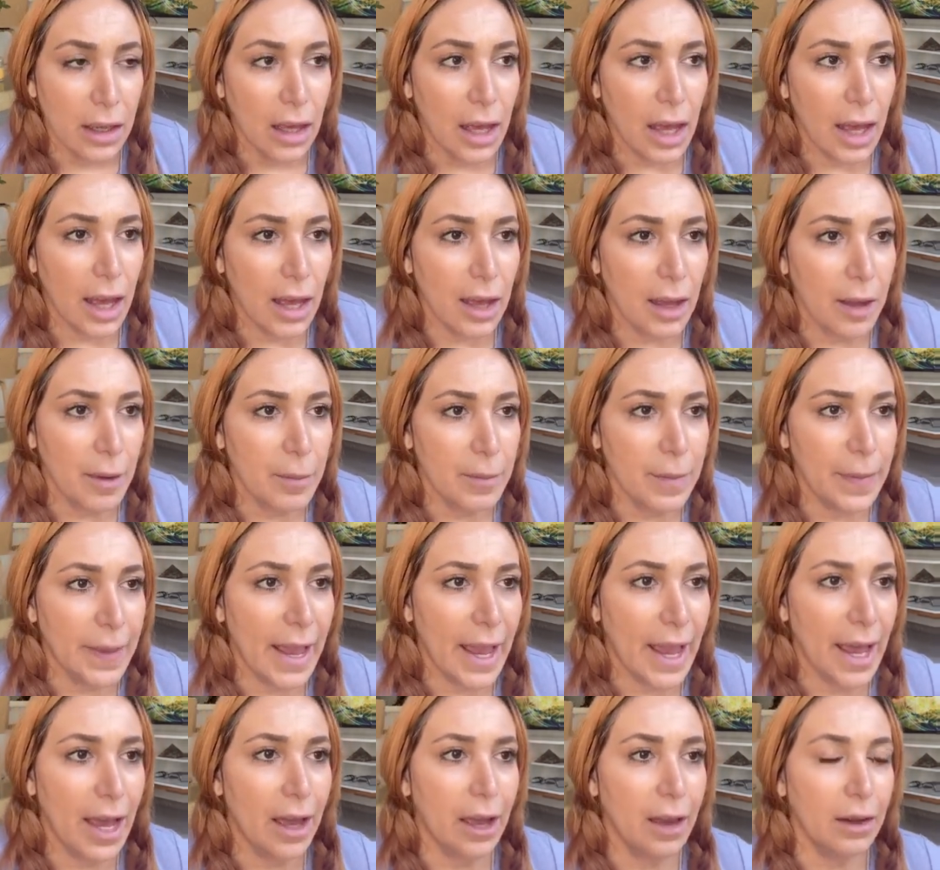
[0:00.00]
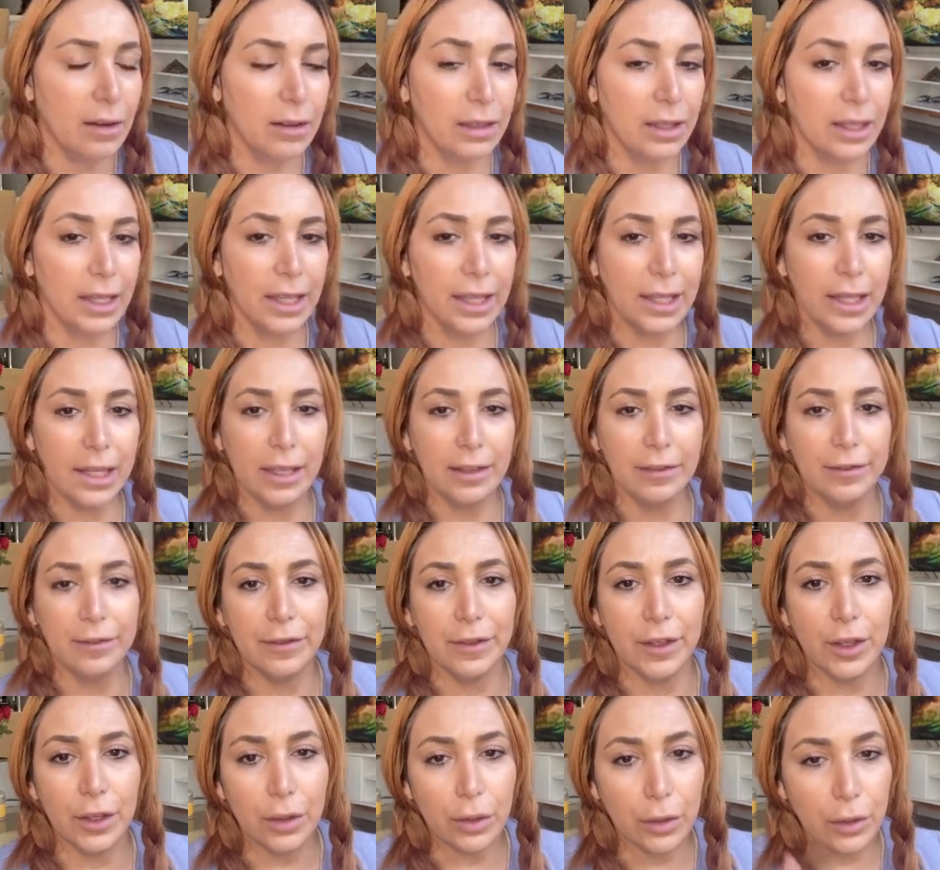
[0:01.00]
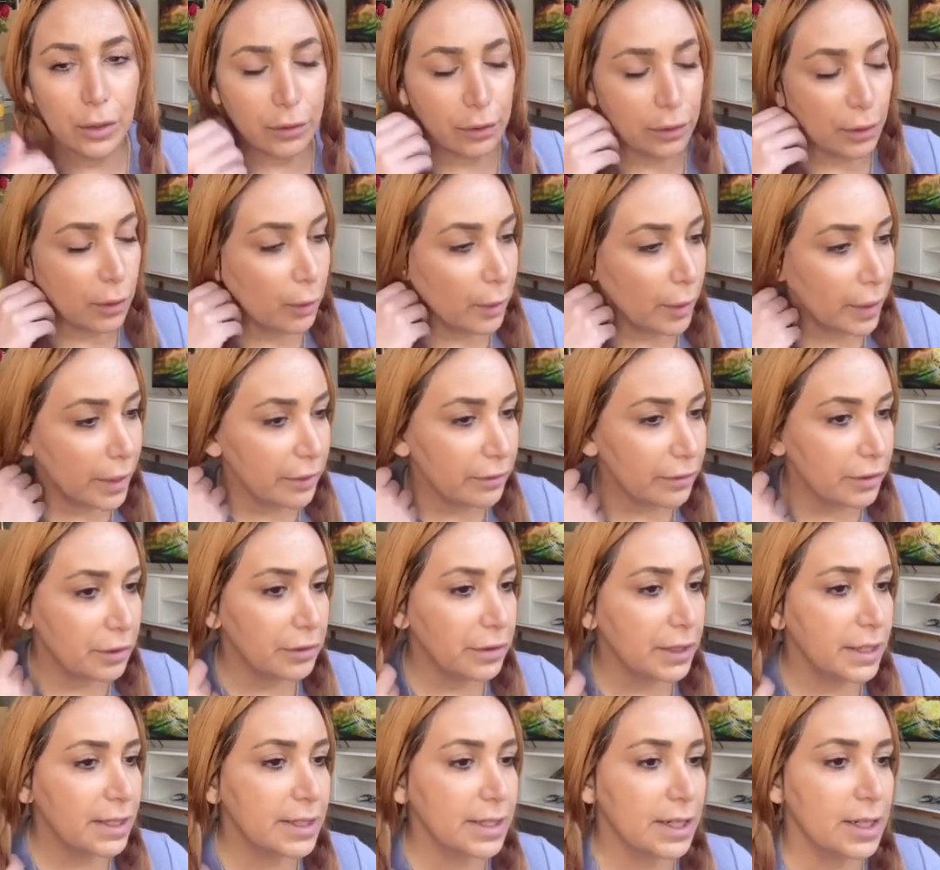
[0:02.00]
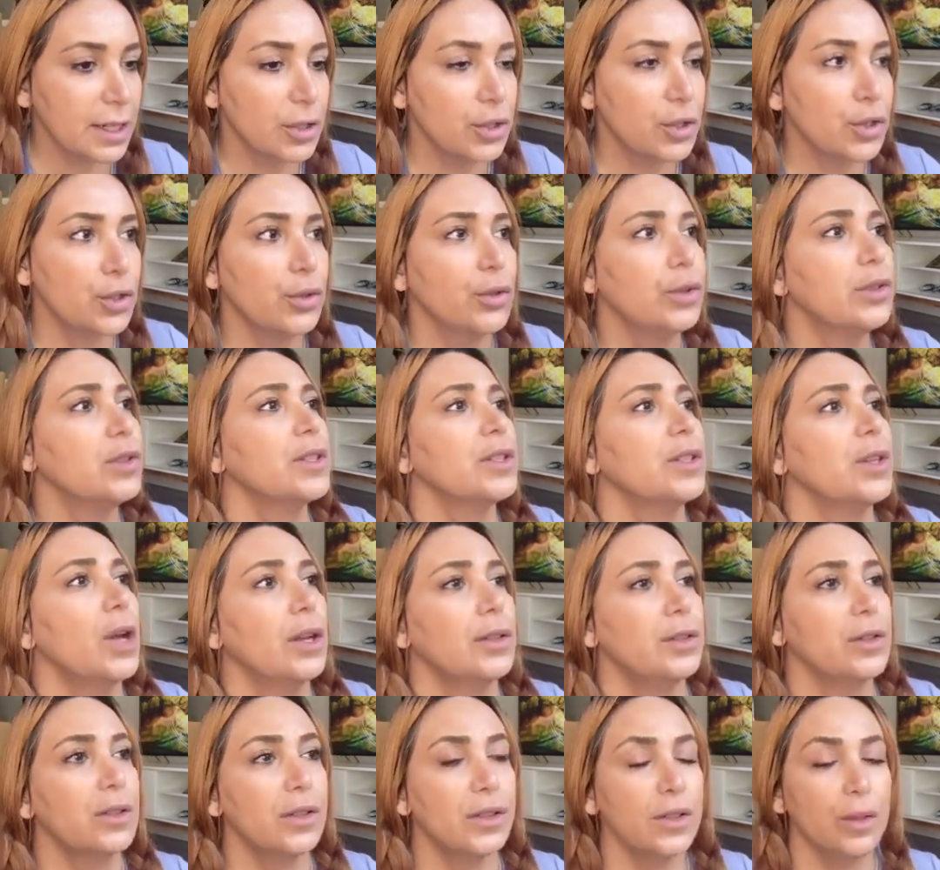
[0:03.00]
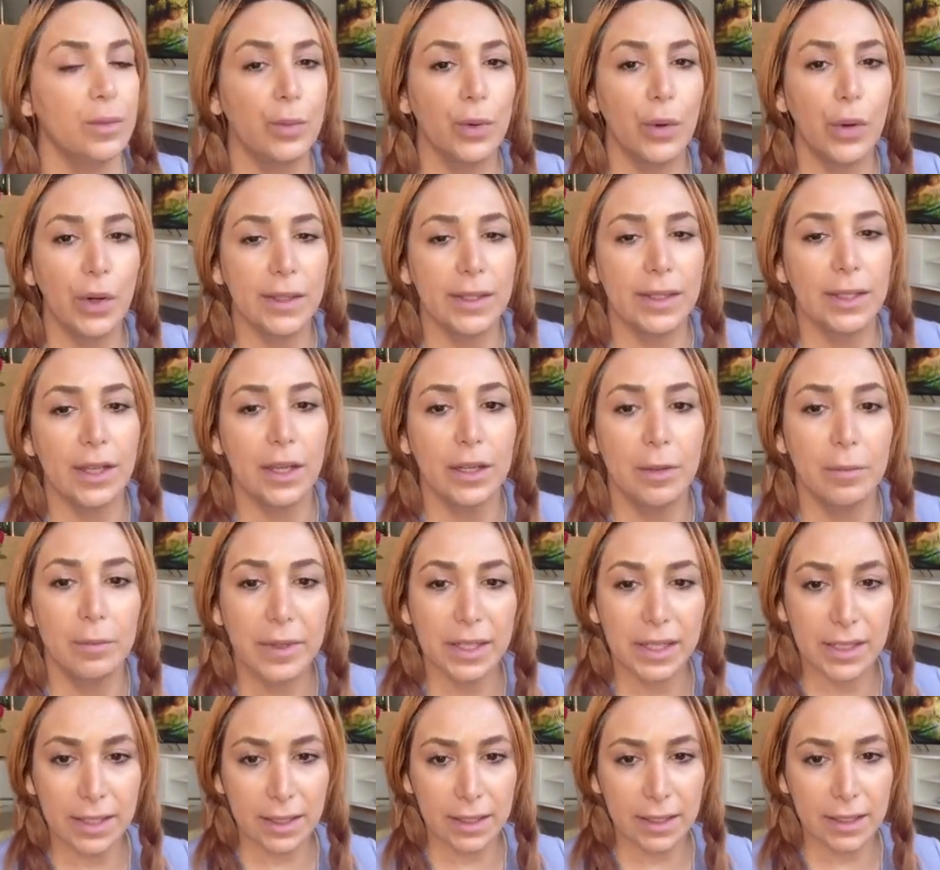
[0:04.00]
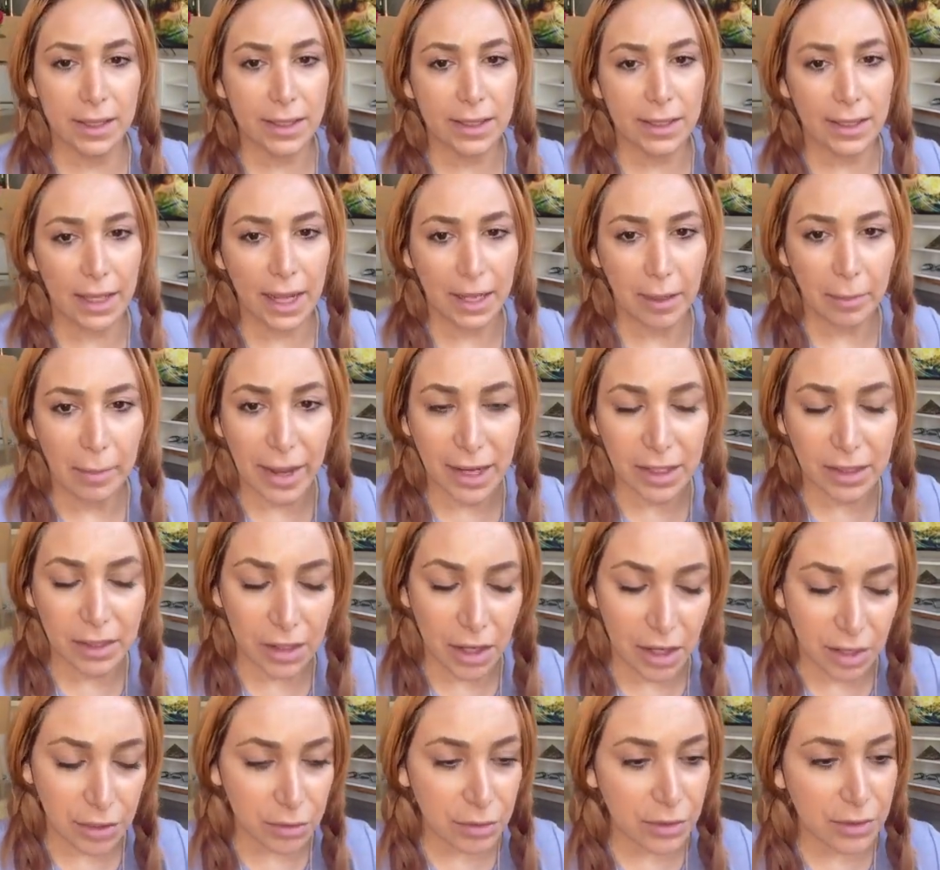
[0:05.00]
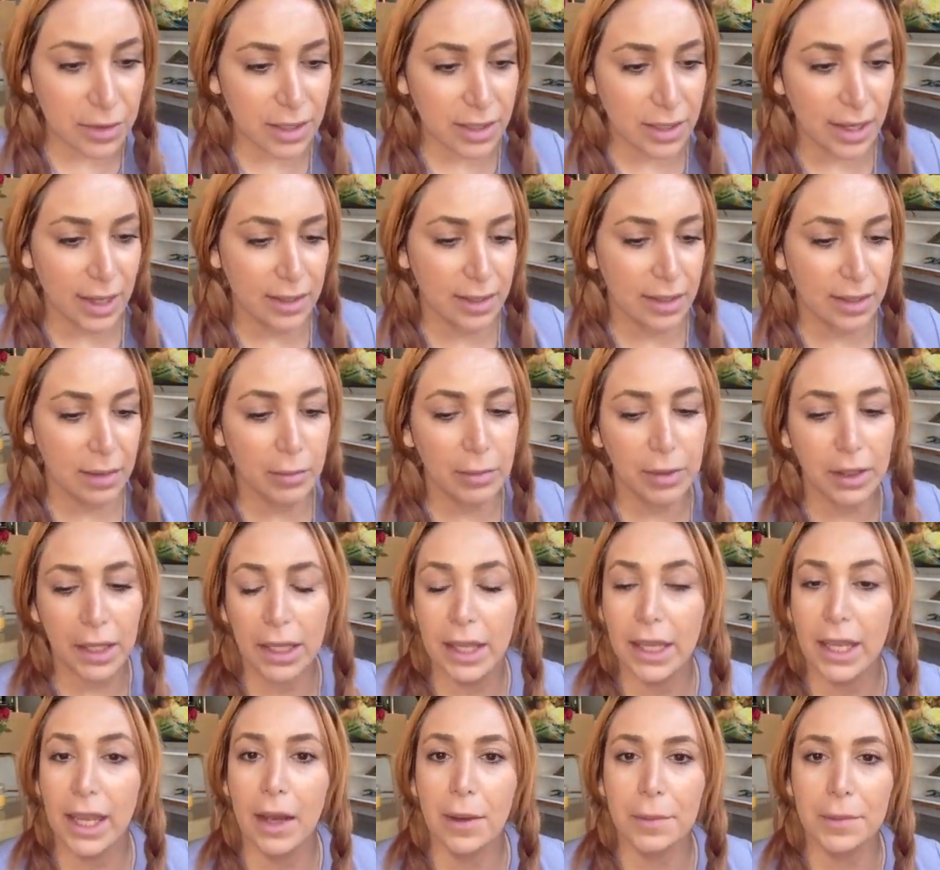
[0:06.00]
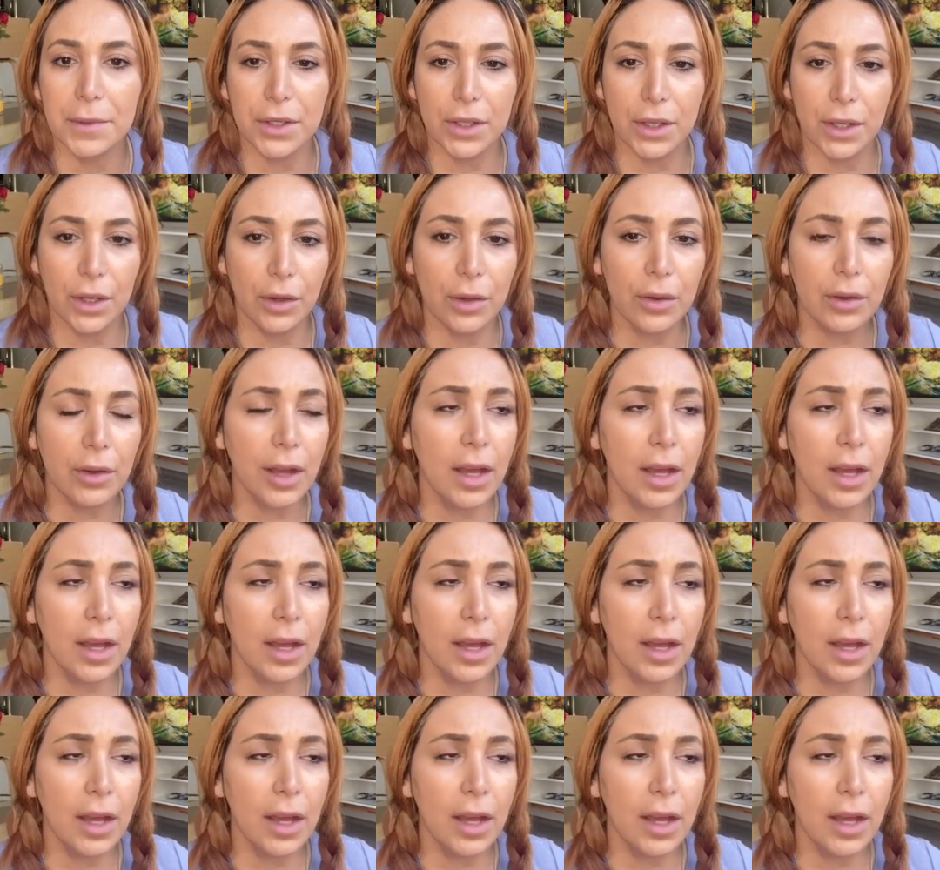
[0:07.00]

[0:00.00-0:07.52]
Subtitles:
Now, if you, for whatever reason, choose not to support certain businesses like McDonald's, that's completely up to you.